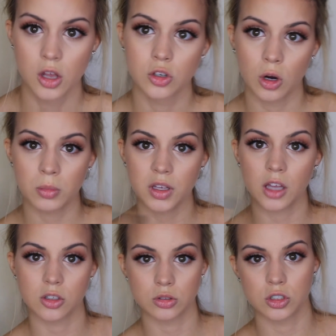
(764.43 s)
Normally
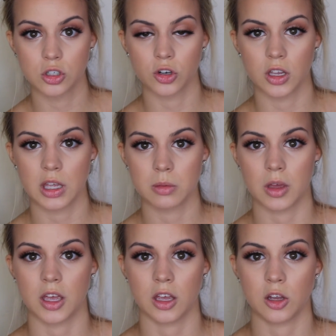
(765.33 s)
I don't do cream,
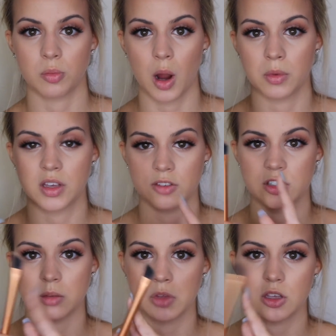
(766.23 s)
and you probably have
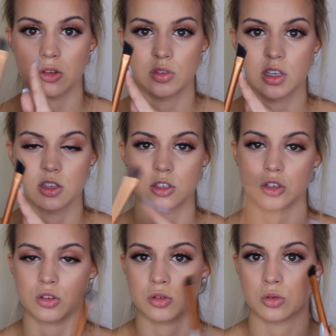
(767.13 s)
seen me use this
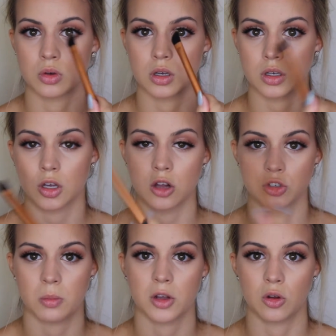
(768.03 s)
to
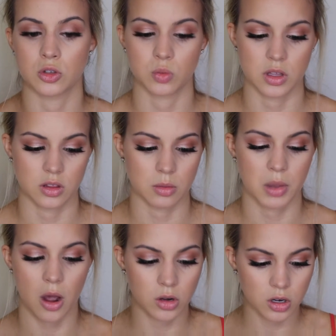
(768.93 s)
contour my nose with
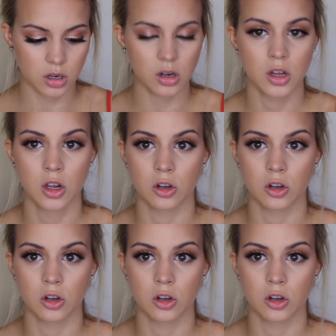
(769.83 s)
powder.